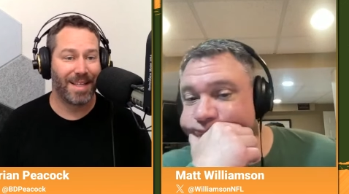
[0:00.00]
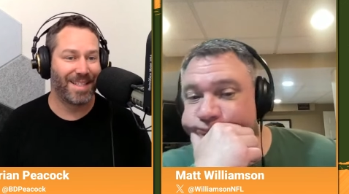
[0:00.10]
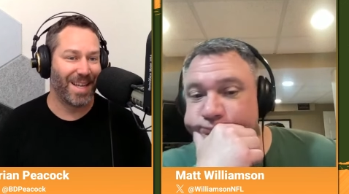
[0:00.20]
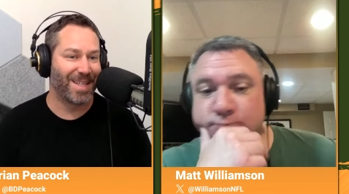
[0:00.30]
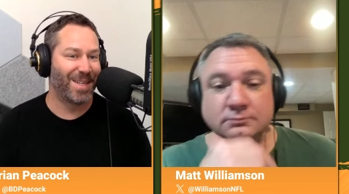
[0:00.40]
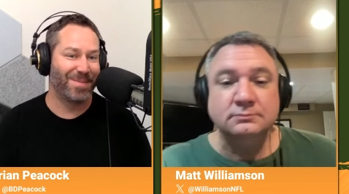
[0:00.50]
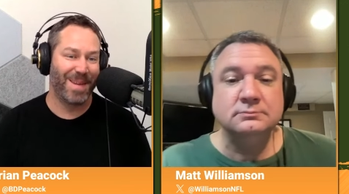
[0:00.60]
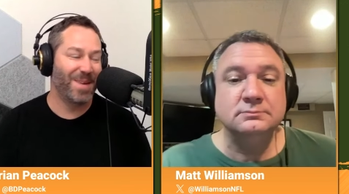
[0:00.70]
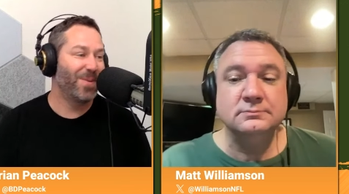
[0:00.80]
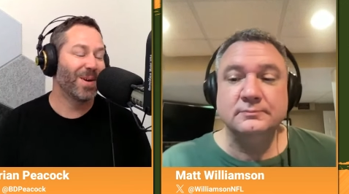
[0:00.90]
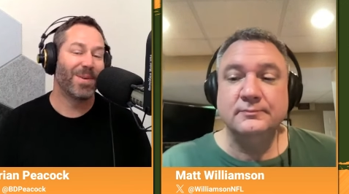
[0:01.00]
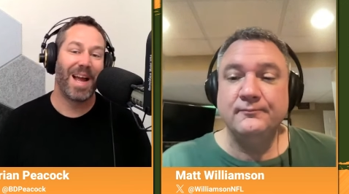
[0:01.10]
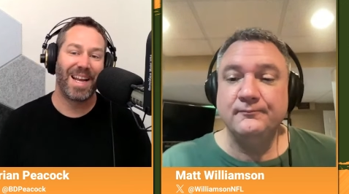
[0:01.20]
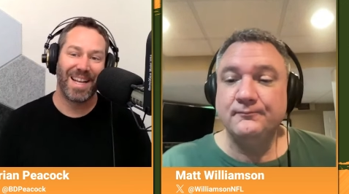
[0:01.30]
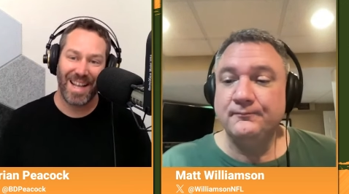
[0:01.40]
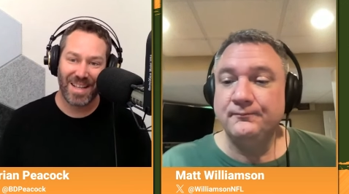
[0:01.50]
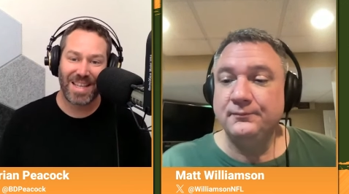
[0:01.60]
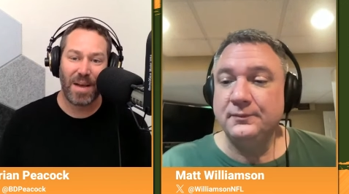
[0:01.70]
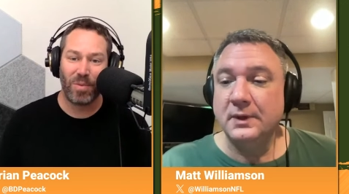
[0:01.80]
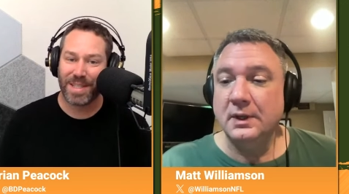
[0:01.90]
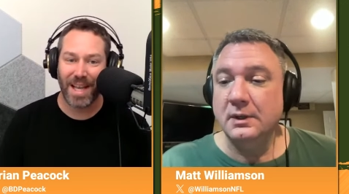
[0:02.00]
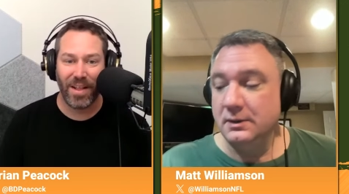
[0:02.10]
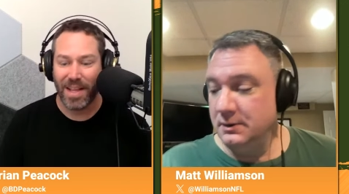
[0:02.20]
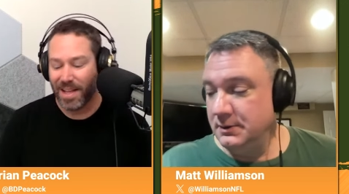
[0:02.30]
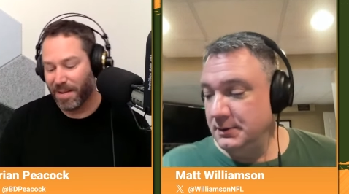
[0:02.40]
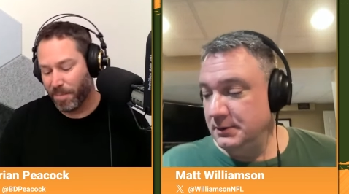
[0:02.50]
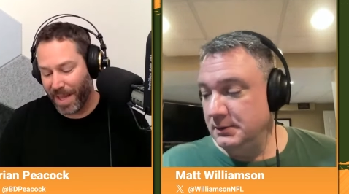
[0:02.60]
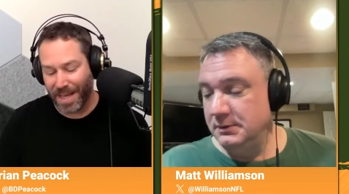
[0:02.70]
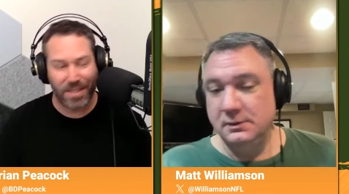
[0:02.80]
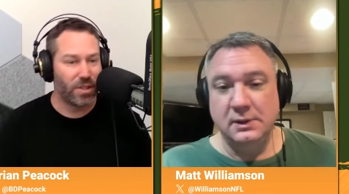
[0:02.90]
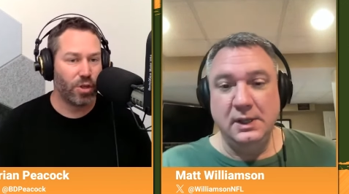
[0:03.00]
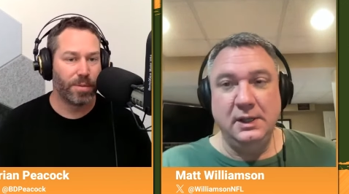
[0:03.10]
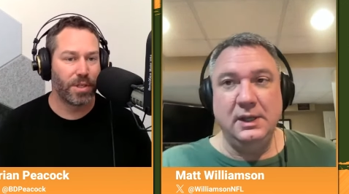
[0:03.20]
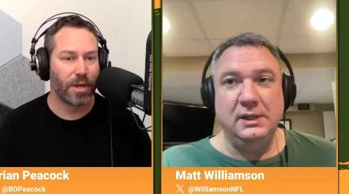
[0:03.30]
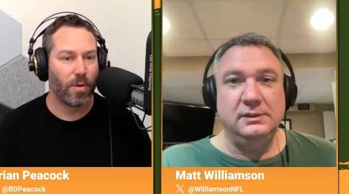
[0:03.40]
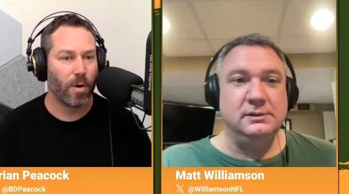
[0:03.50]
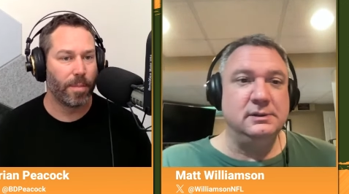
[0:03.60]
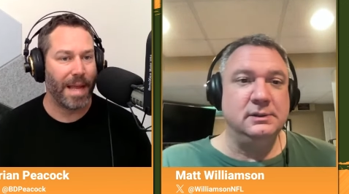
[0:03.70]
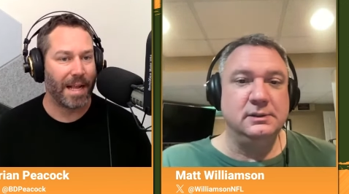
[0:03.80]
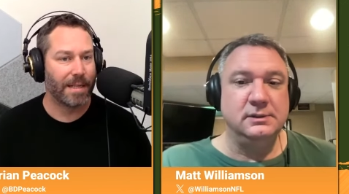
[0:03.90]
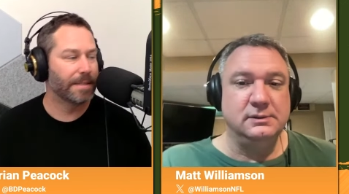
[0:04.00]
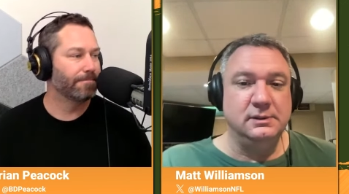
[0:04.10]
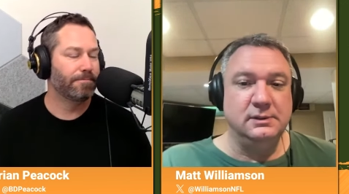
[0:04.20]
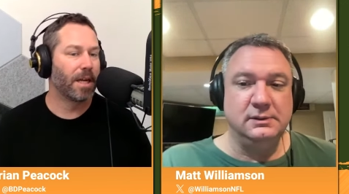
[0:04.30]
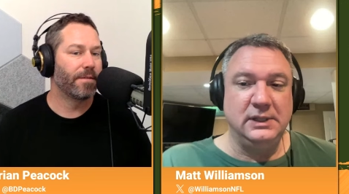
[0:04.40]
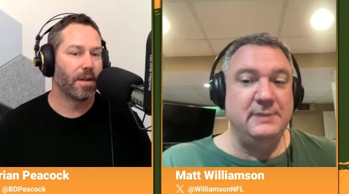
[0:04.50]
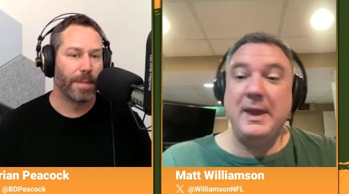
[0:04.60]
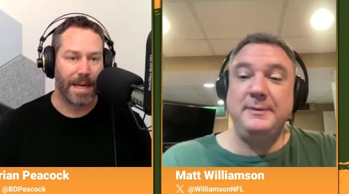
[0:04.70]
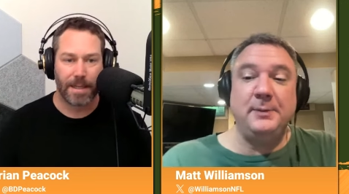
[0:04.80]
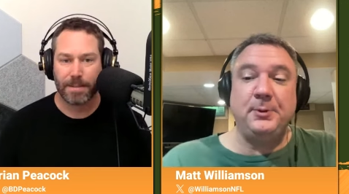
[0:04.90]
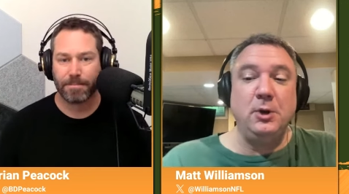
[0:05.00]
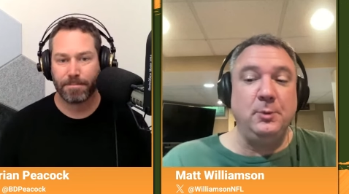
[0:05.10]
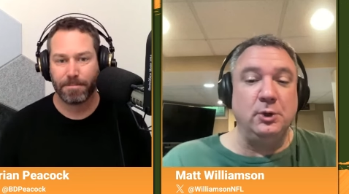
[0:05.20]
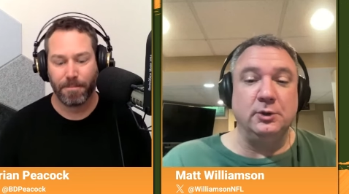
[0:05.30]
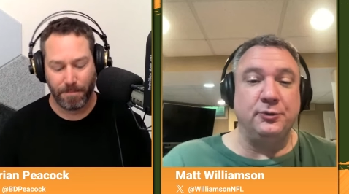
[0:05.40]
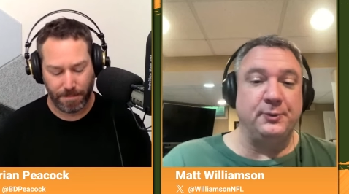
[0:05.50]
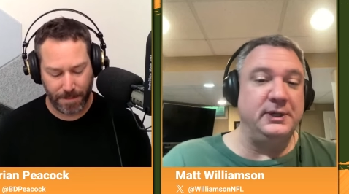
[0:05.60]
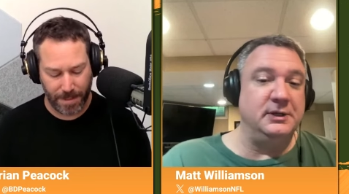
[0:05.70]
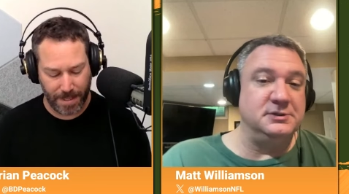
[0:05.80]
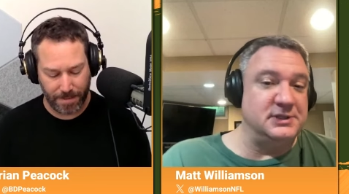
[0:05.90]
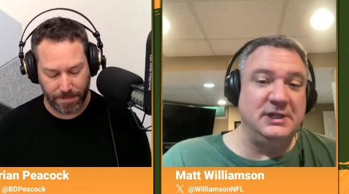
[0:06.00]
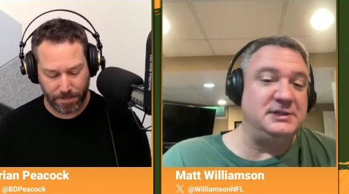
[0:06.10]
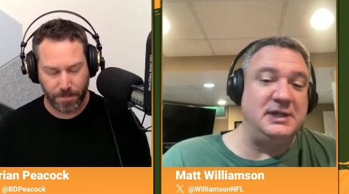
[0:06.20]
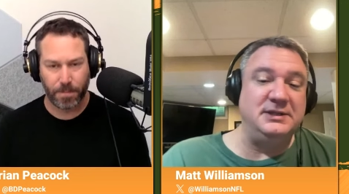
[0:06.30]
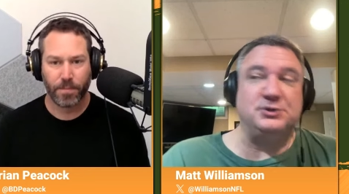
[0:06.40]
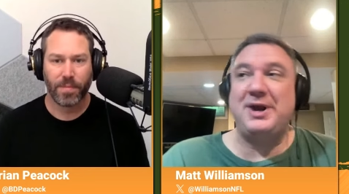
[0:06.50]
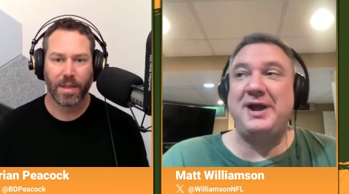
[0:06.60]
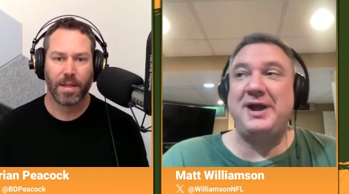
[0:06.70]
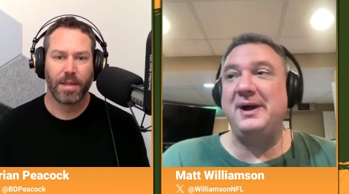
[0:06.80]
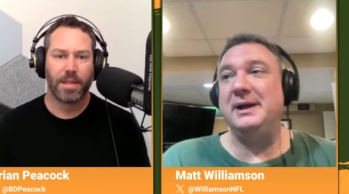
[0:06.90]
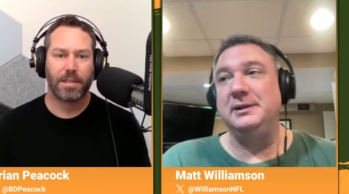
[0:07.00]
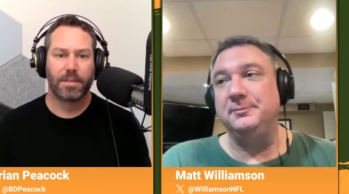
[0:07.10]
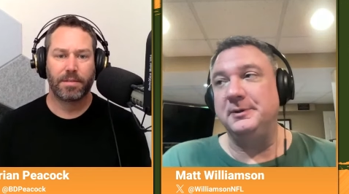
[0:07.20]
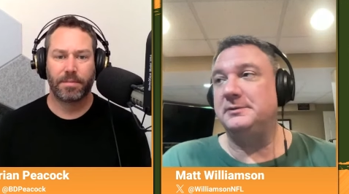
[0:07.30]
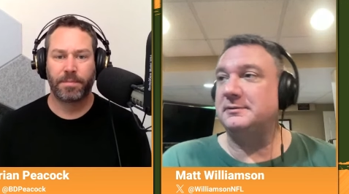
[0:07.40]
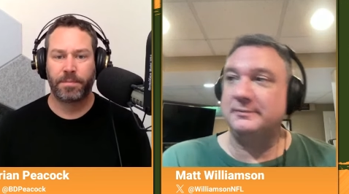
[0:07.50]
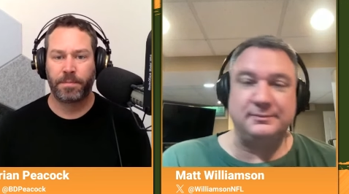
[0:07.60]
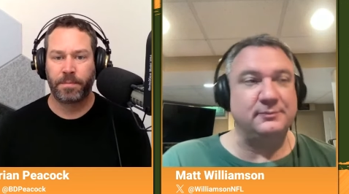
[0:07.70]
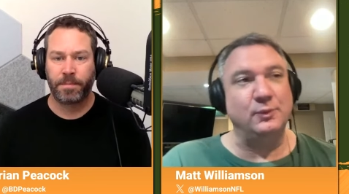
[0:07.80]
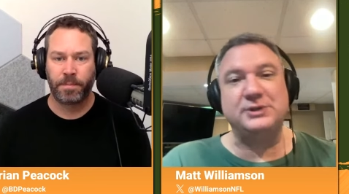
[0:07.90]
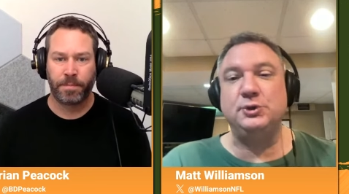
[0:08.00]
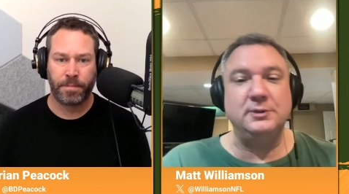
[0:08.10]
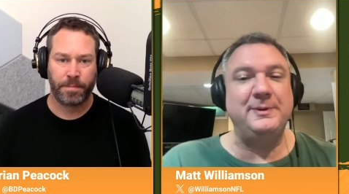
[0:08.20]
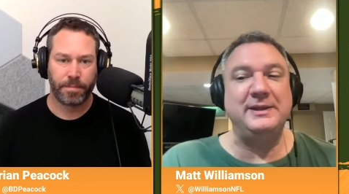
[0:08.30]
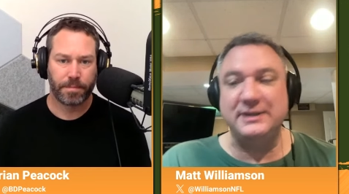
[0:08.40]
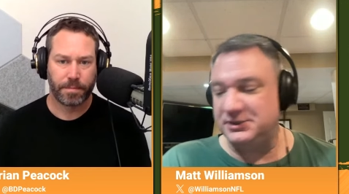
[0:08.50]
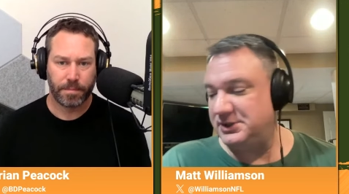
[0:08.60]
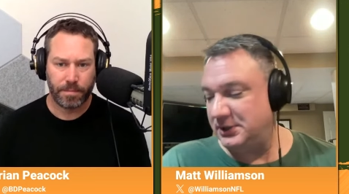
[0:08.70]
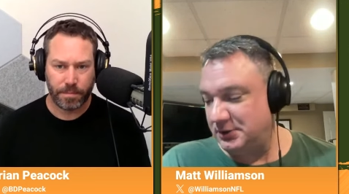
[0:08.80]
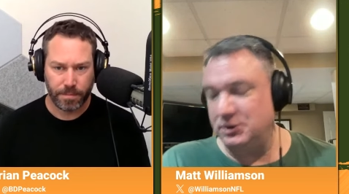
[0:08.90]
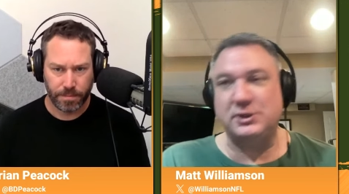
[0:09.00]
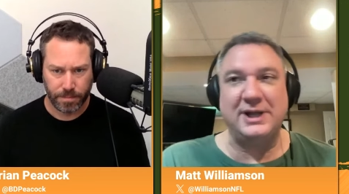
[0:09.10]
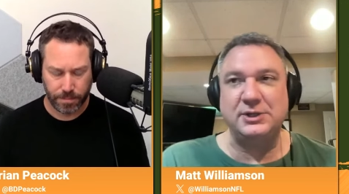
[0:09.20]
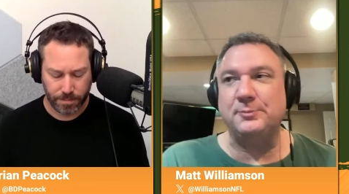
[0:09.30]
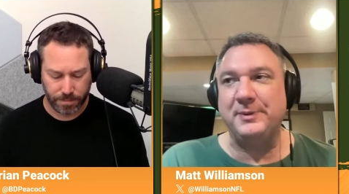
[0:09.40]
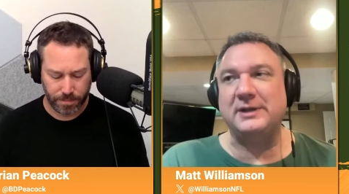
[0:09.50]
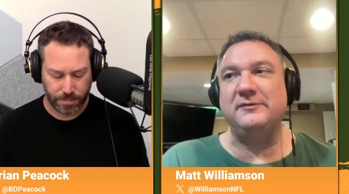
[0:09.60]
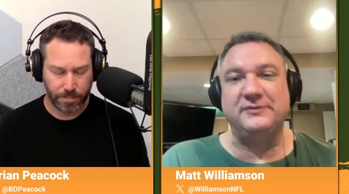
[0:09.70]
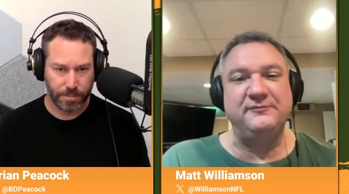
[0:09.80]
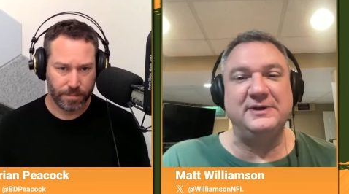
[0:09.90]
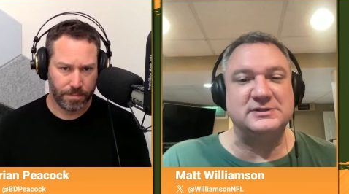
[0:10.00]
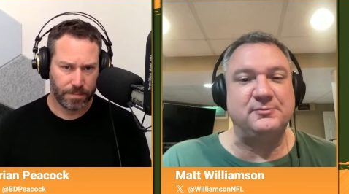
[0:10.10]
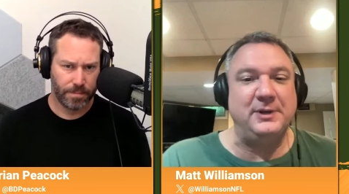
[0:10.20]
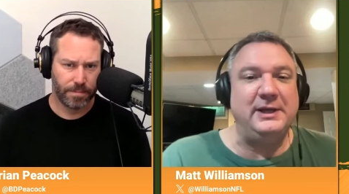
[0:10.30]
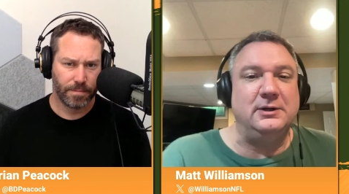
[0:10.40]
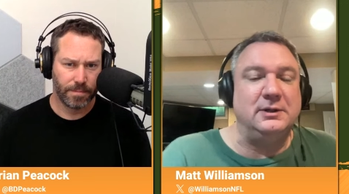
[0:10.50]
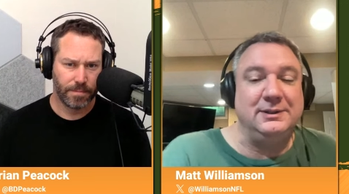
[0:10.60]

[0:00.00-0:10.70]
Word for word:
Speaker 1: it doesn't mean we're right. Uh, time will tell. Penix is a superstar quarterback. None of it. He may
Speaker 2: be a Pro Bowler in three years, and then, then the draft's fine. But what could have been this year? You could add your pick of defensive player,